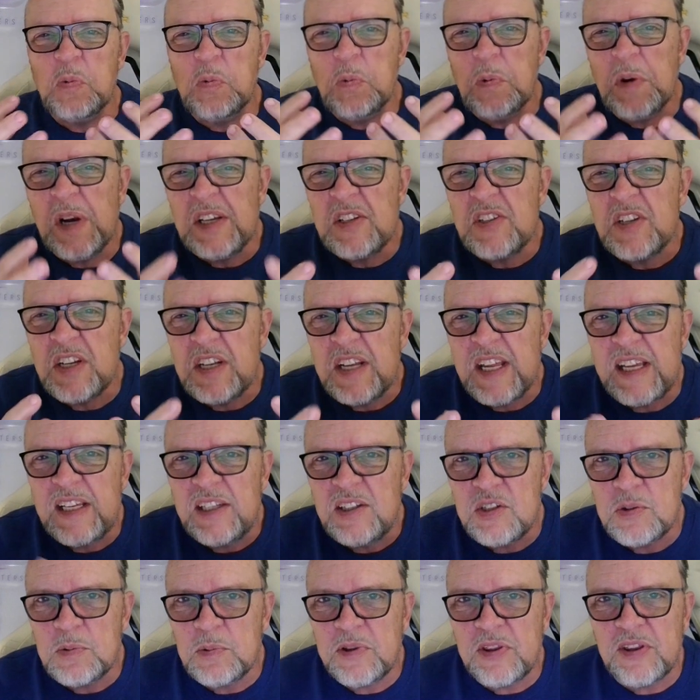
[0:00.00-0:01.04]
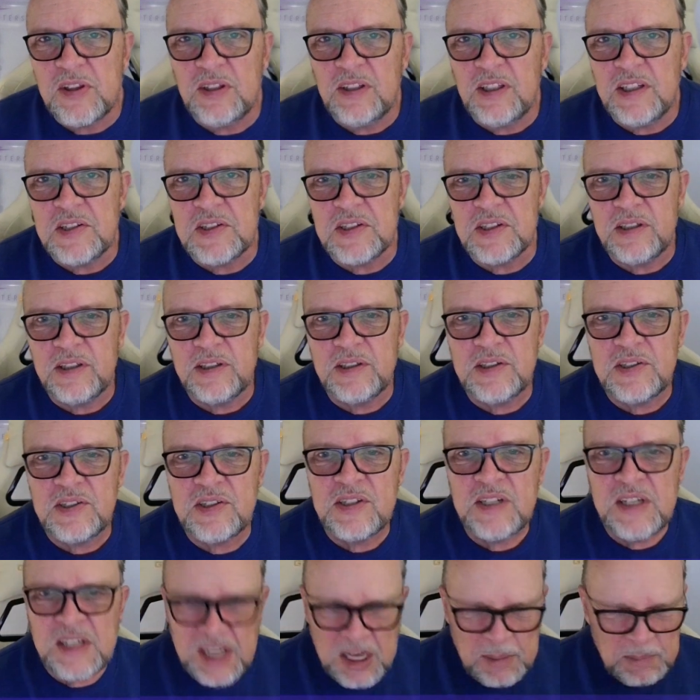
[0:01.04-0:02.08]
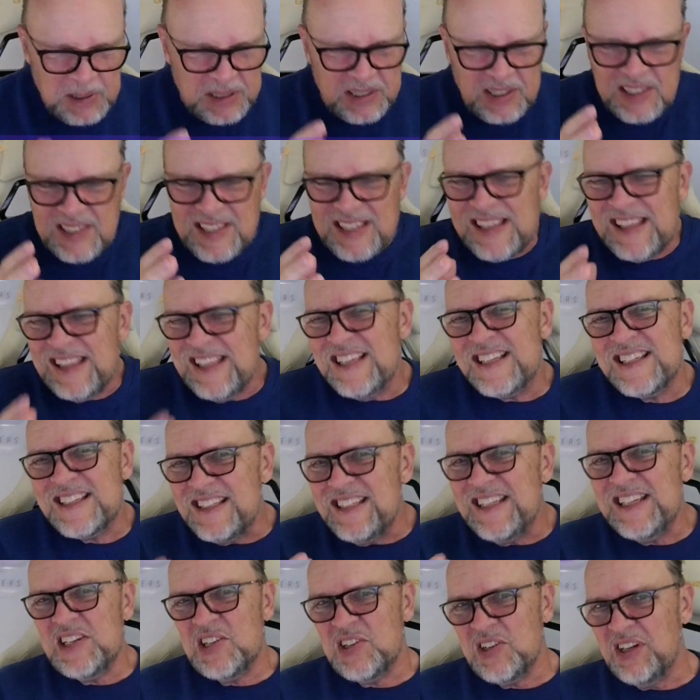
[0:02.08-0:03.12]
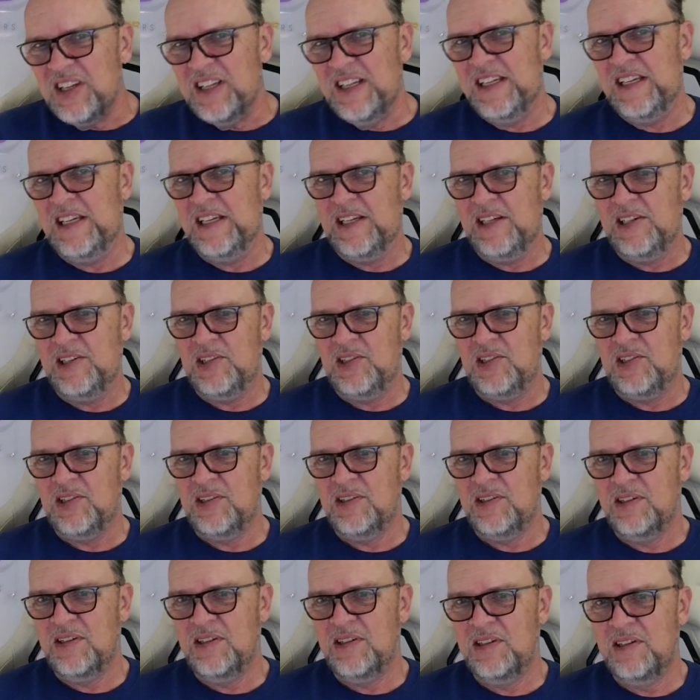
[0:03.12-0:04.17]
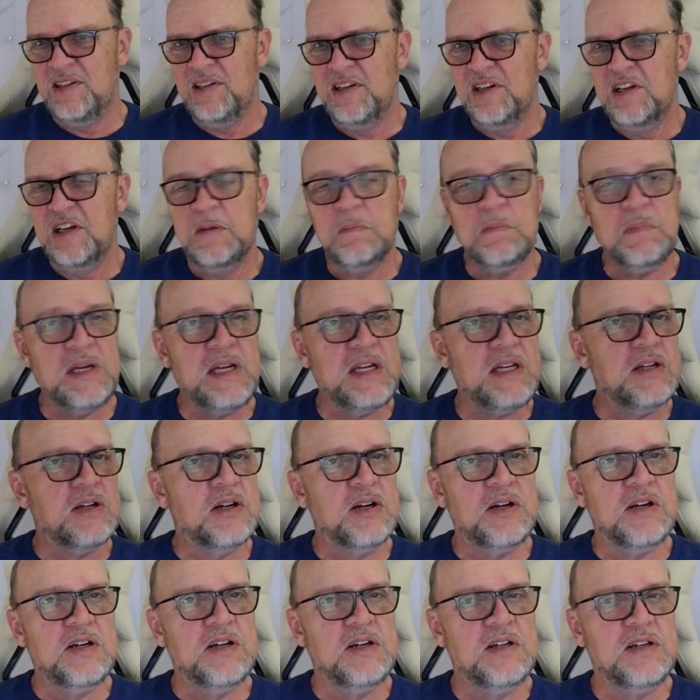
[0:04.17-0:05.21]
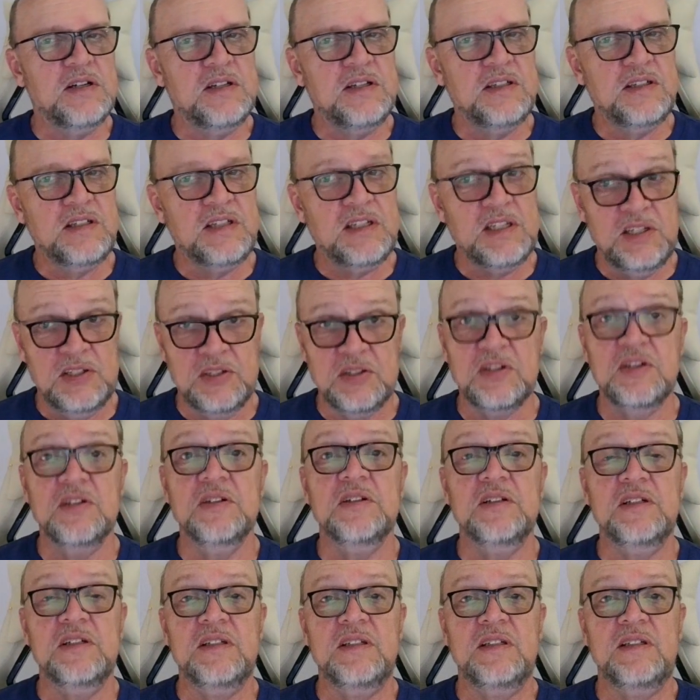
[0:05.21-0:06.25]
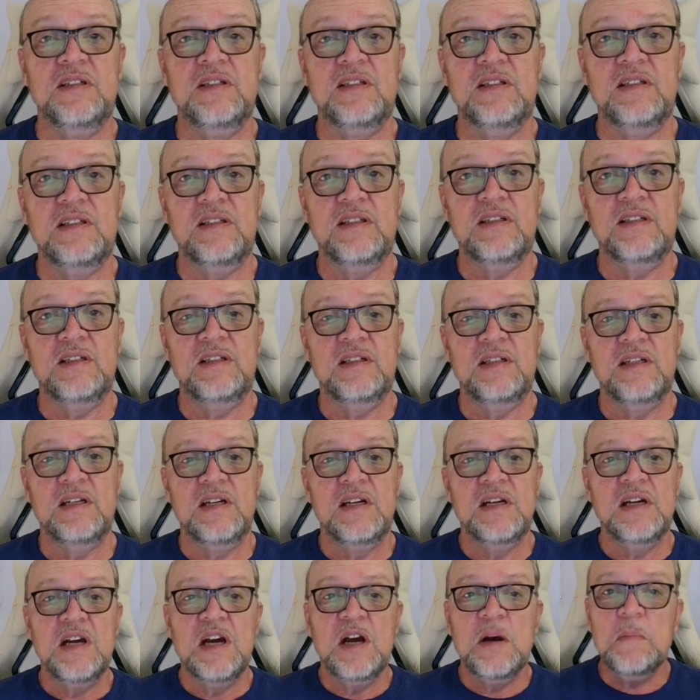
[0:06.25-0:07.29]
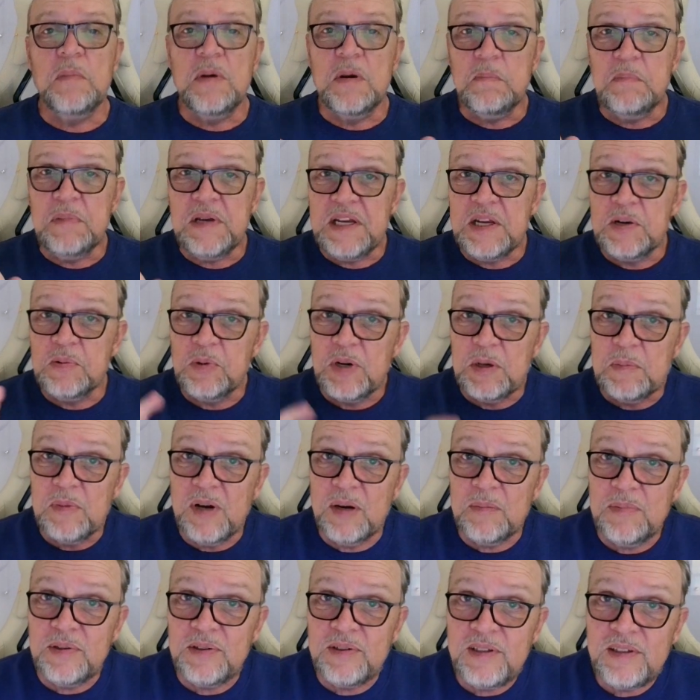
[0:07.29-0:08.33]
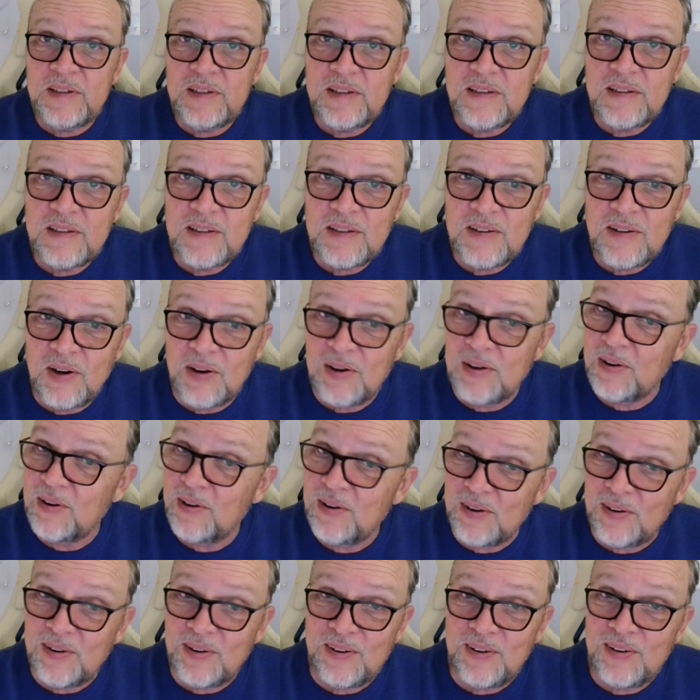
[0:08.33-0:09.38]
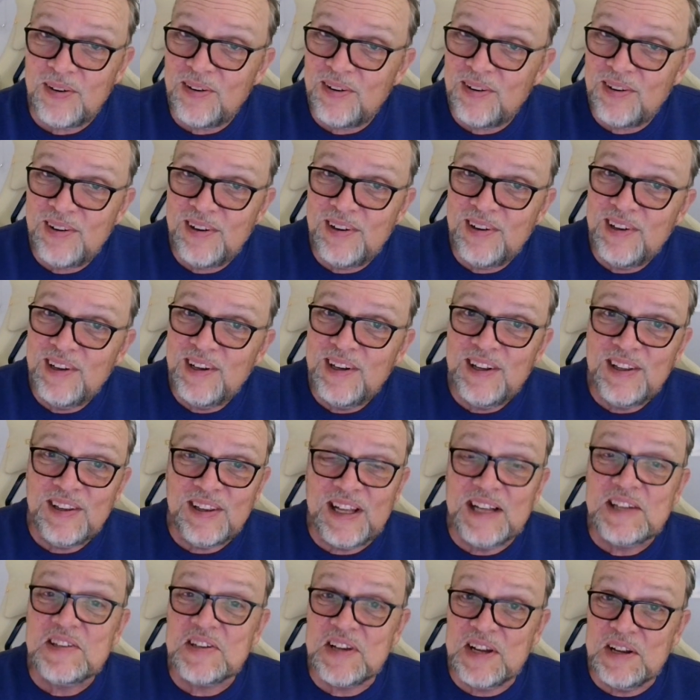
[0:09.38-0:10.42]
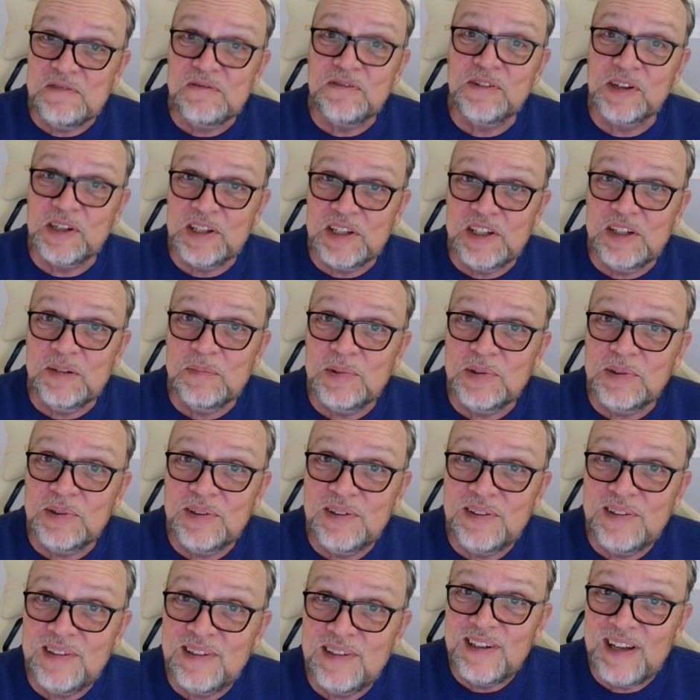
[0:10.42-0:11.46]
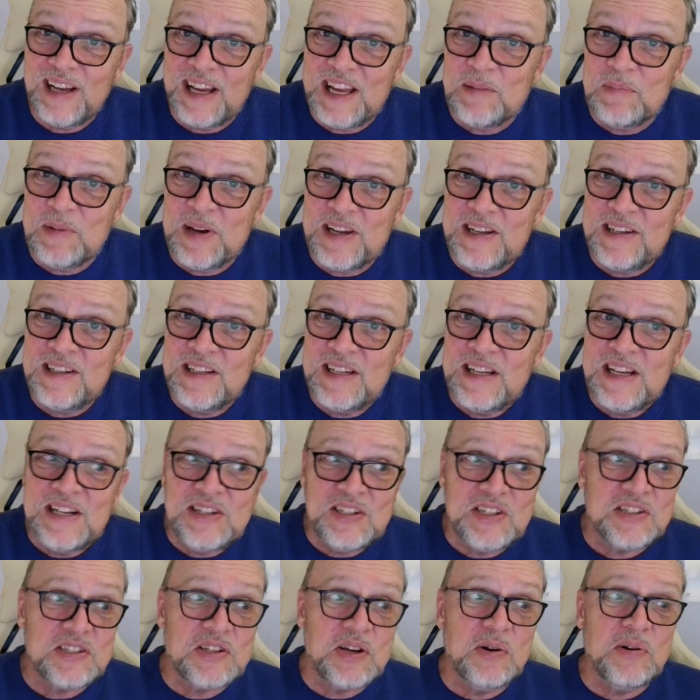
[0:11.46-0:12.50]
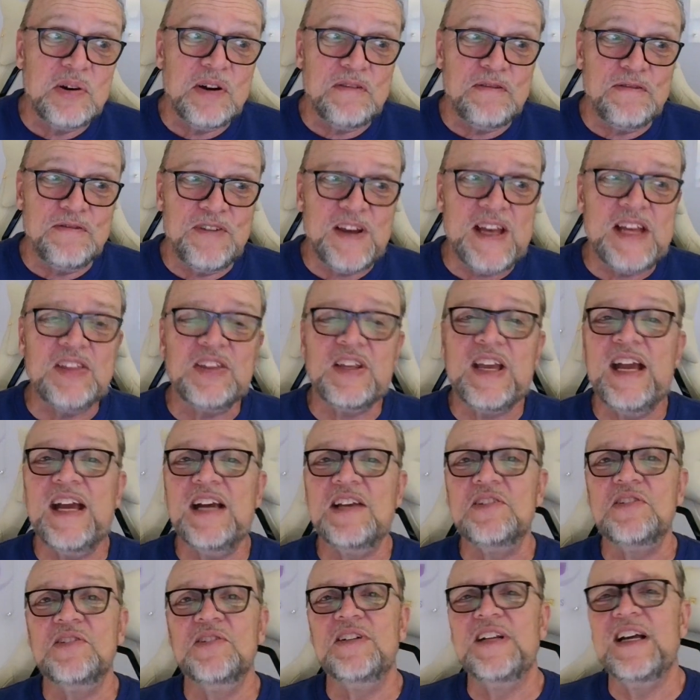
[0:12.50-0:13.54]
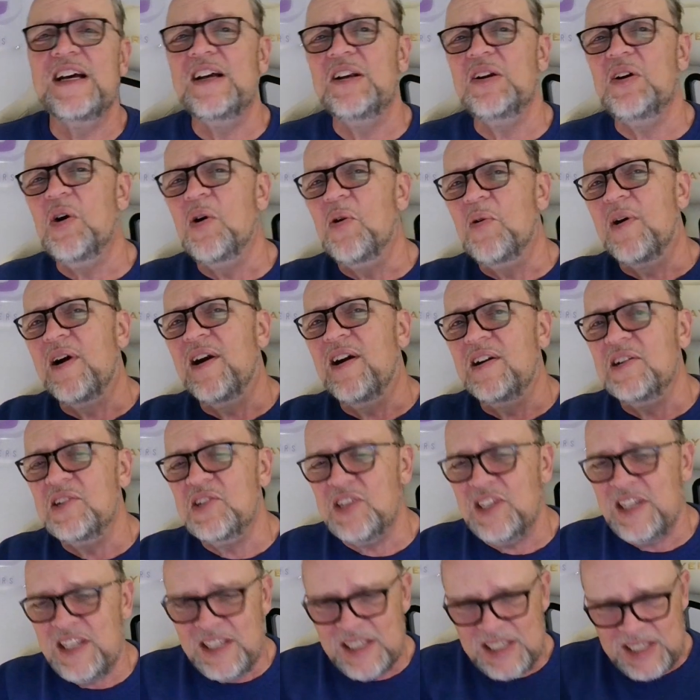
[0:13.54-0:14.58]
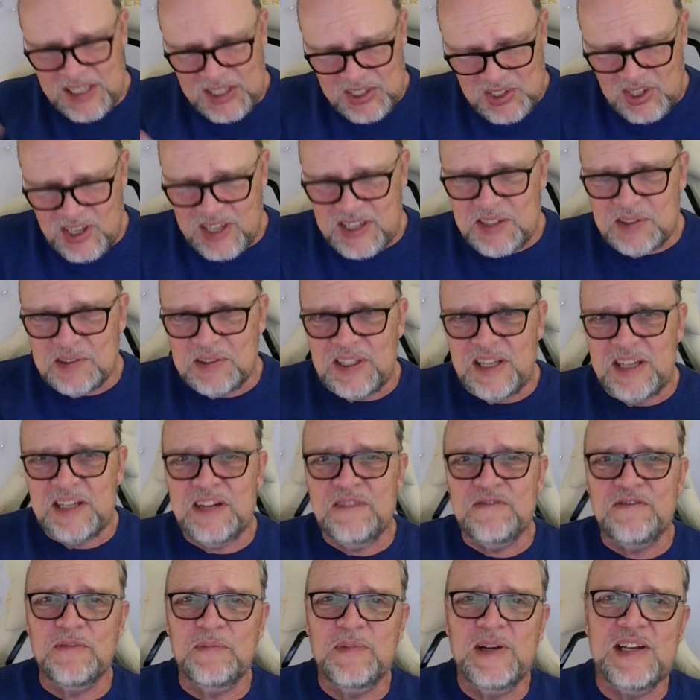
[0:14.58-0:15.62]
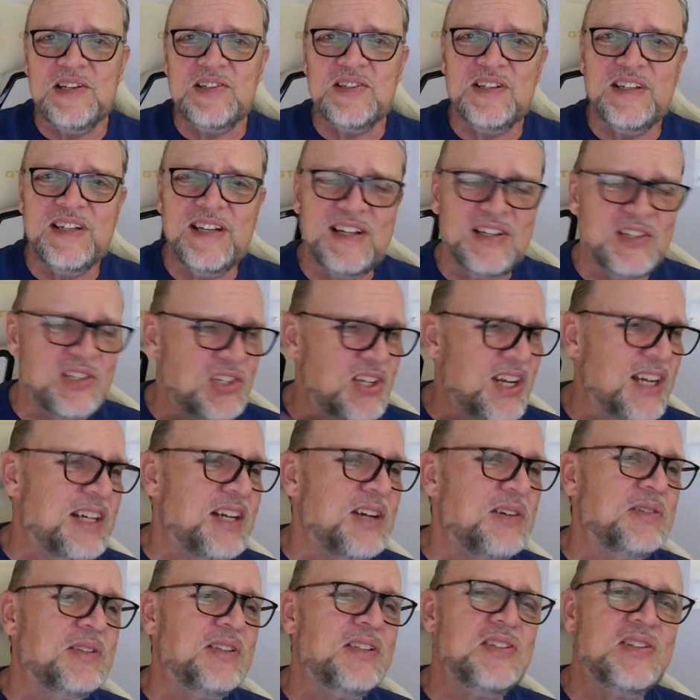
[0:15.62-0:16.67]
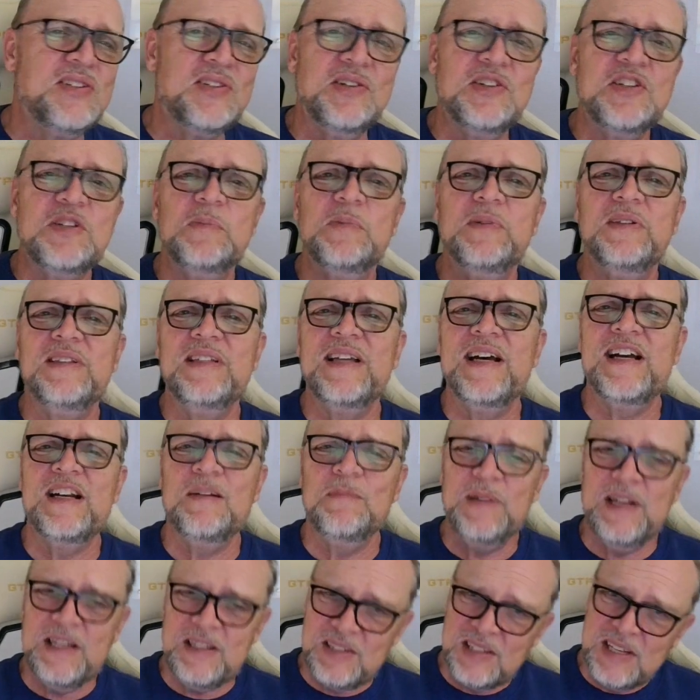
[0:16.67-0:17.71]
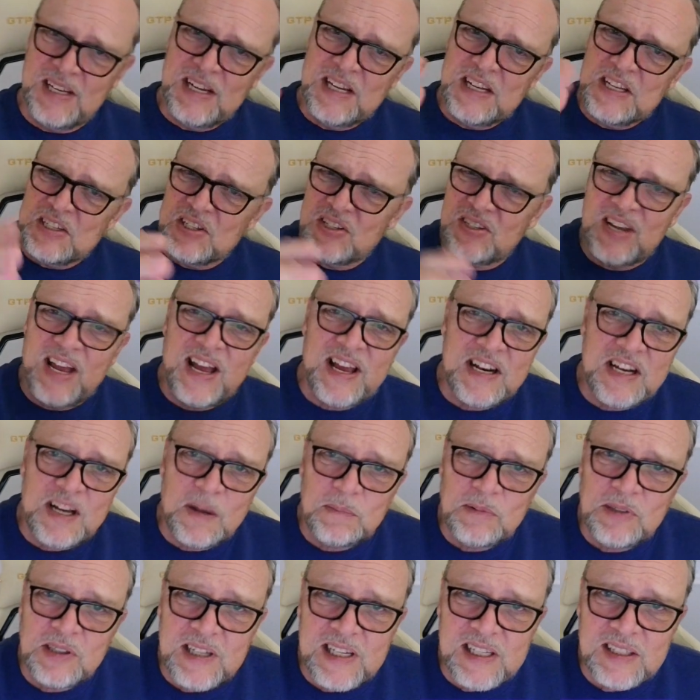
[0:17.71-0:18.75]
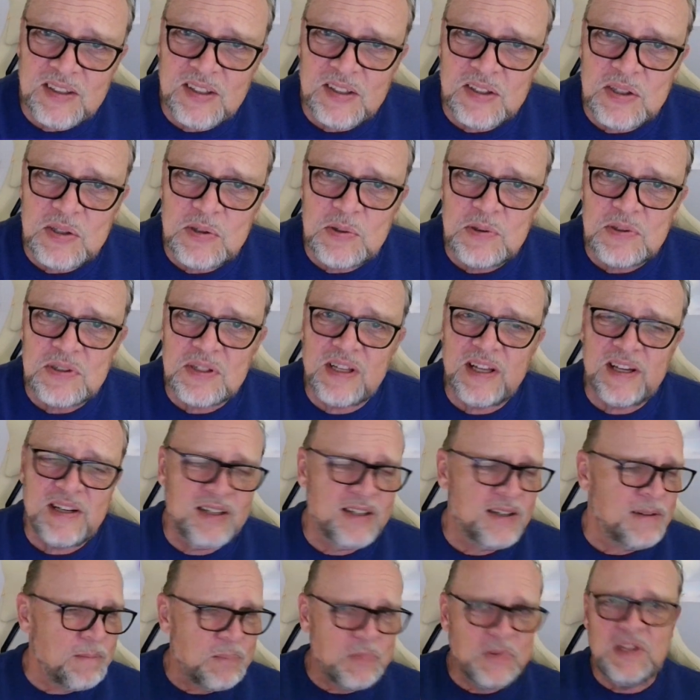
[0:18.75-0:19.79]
resonates with the listeners. Because in this digital age, being heard is good. But being remembered, Oh, that's unforgettable. Hey, man, just go to faithcaster.org, check out that information there, check out the searchable database, sign up to get the newsletter,